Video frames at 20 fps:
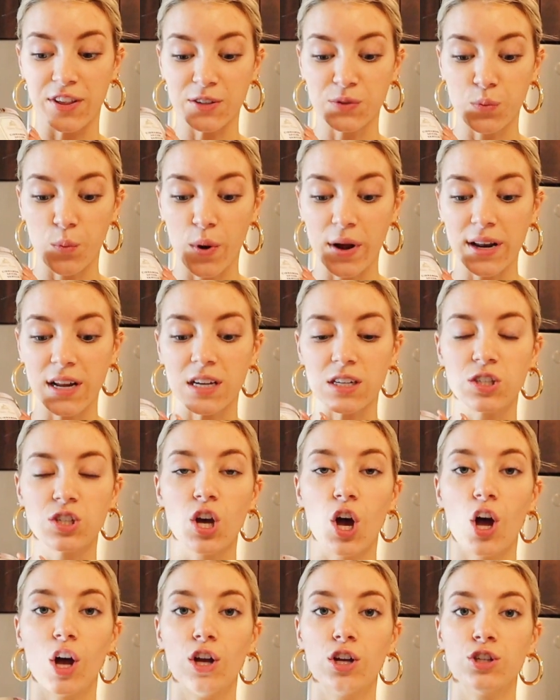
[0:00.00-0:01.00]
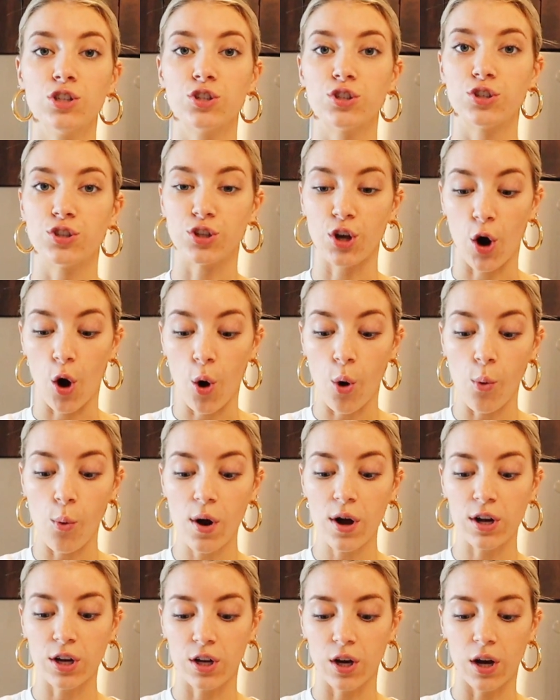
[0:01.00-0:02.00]
This one is
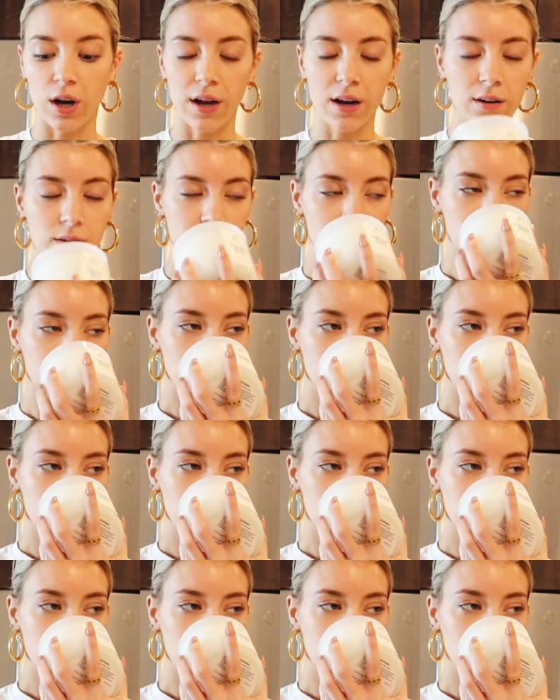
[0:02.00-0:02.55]
so good.